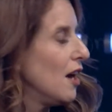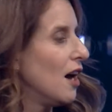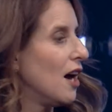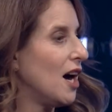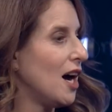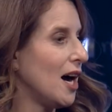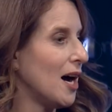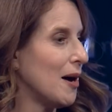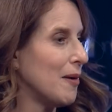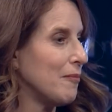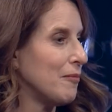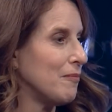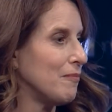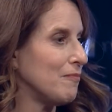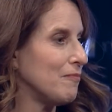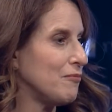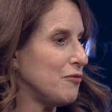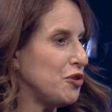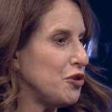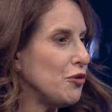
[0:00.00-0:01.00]

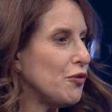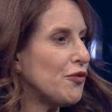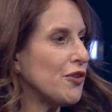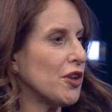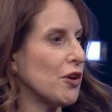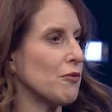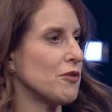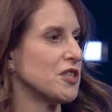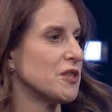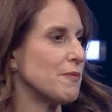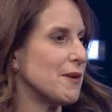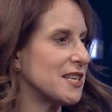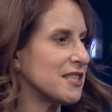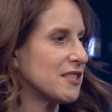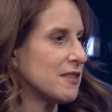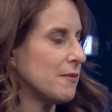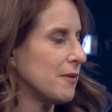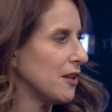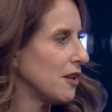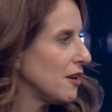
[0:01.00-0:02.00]
Um, do you feel a
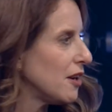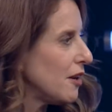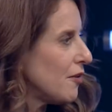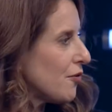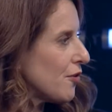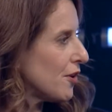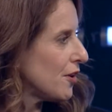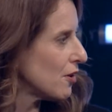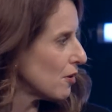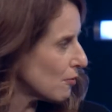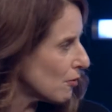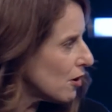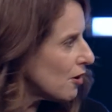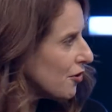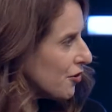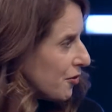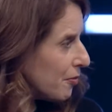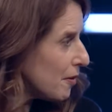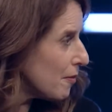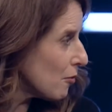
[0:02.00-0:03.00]
responsibility for your
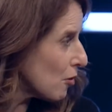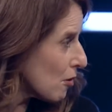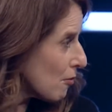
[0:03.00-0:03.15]
role to be more